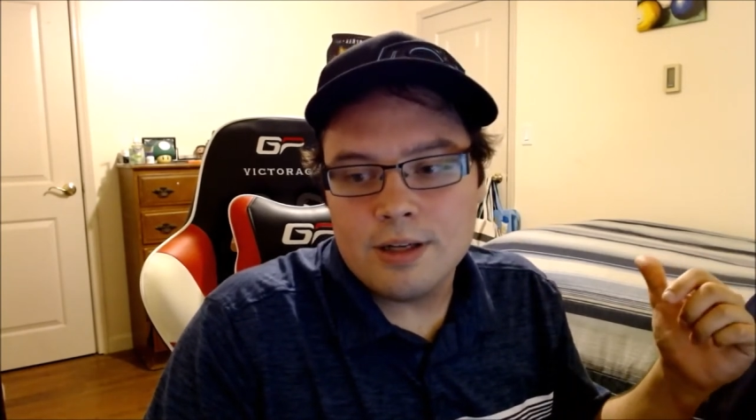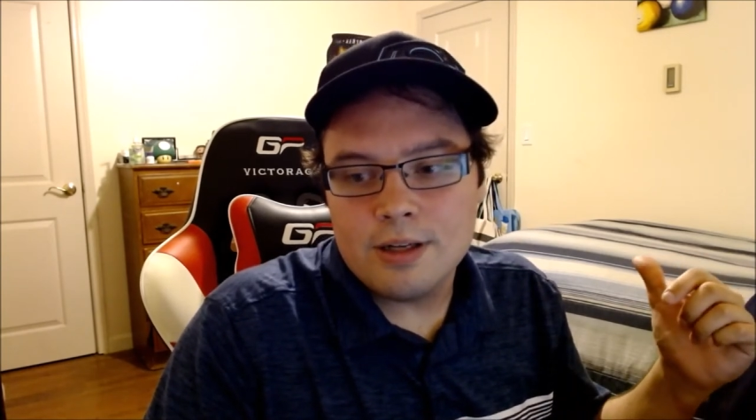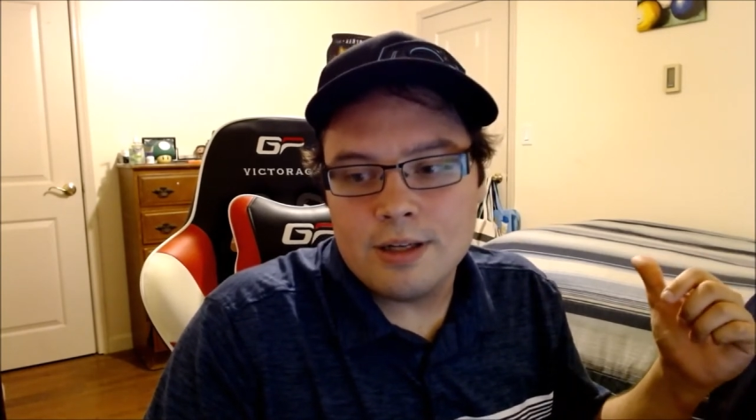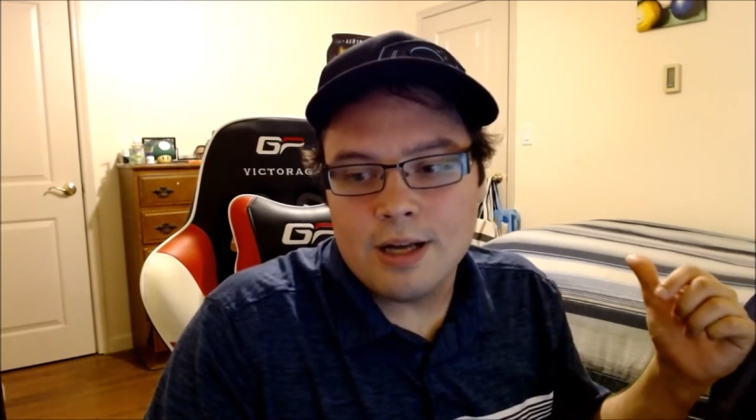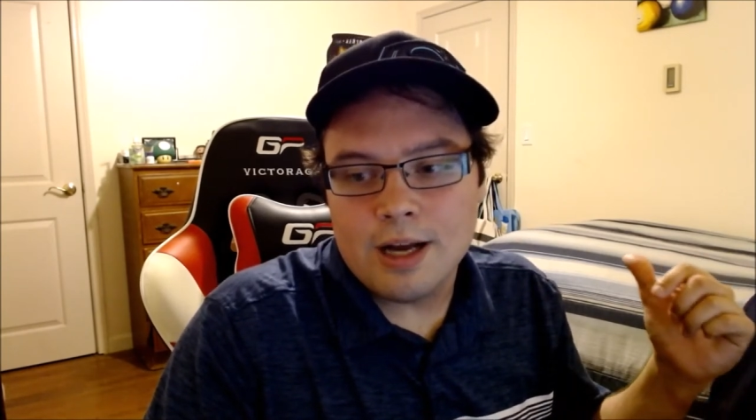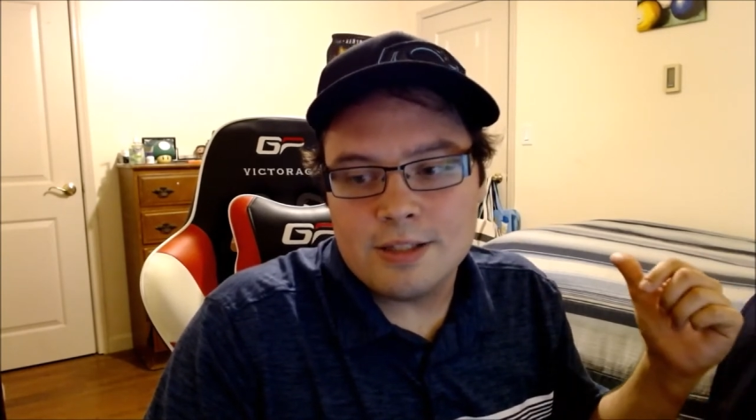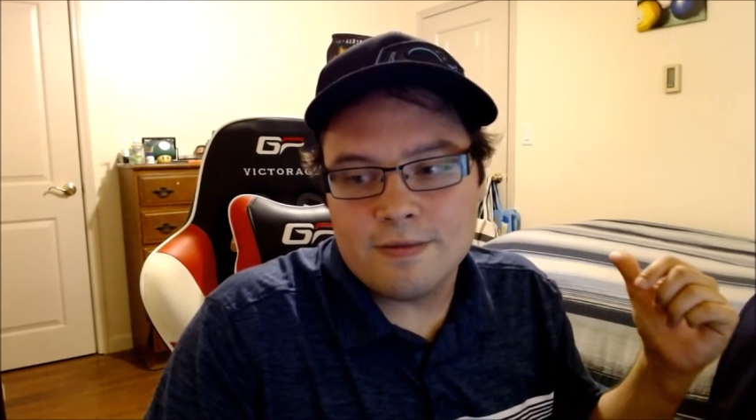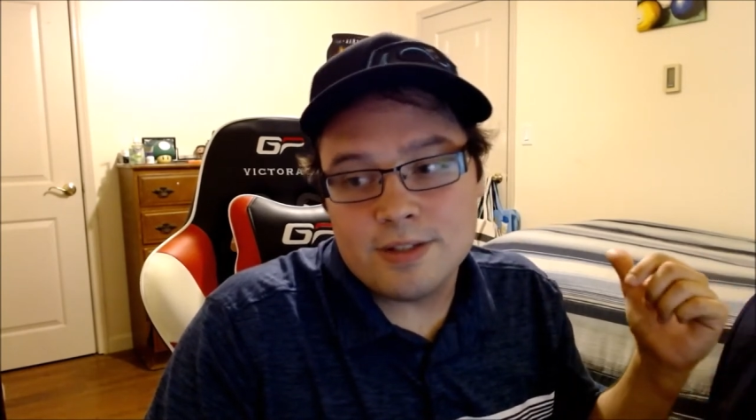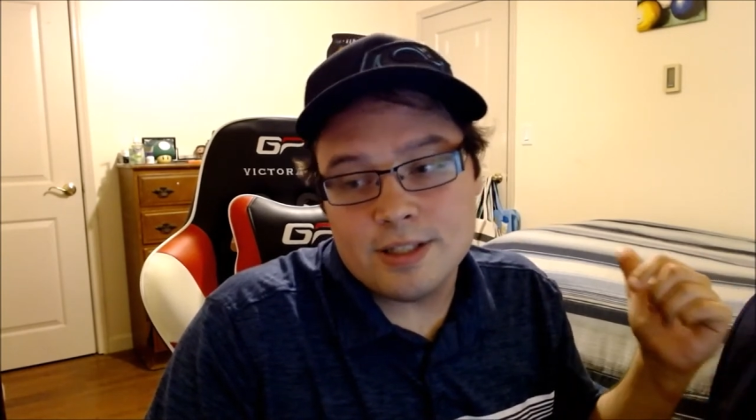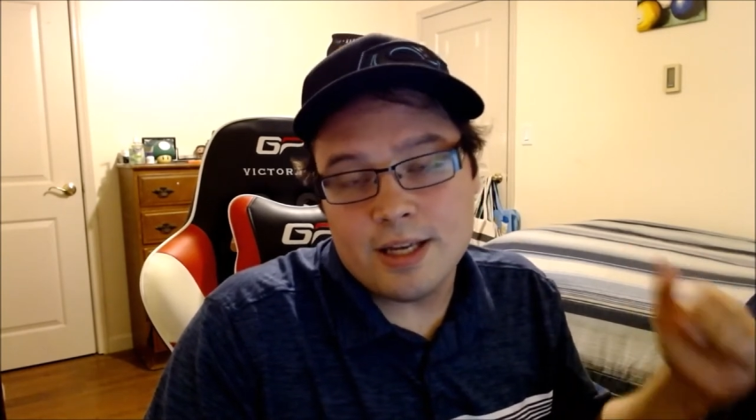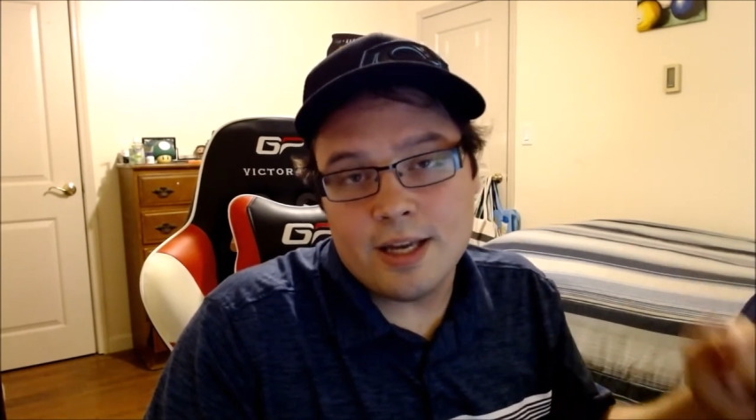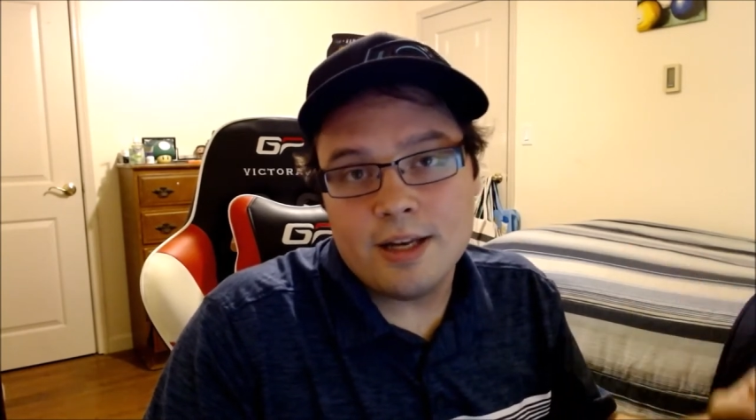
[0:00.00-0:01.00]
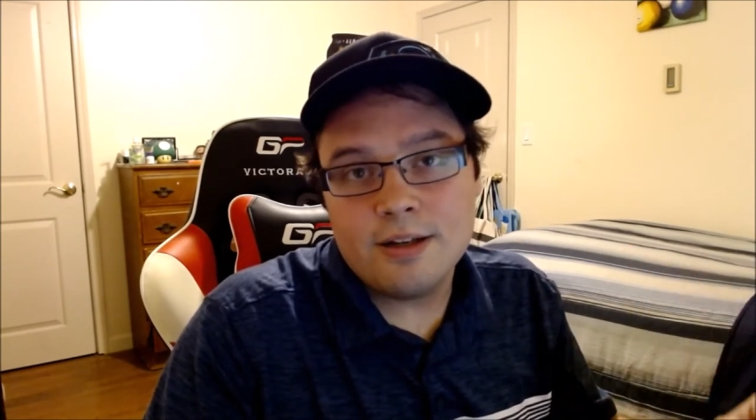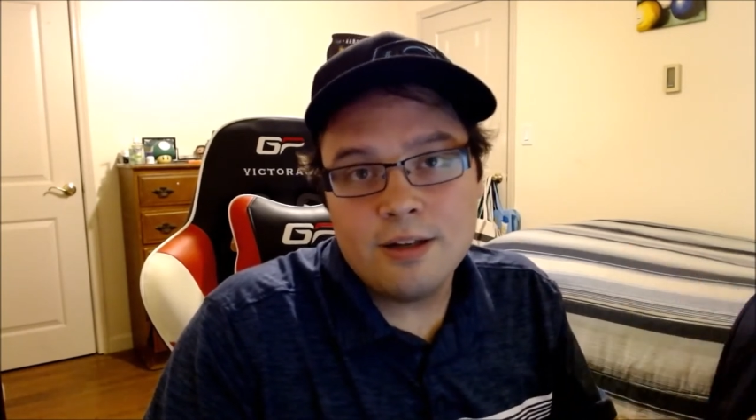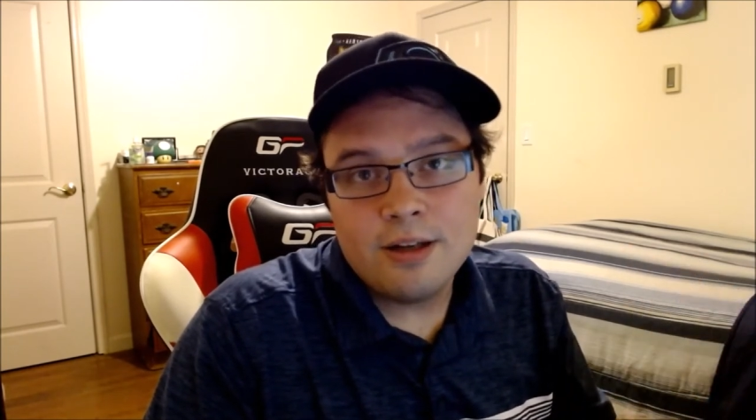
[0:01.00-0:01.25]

guys have seen,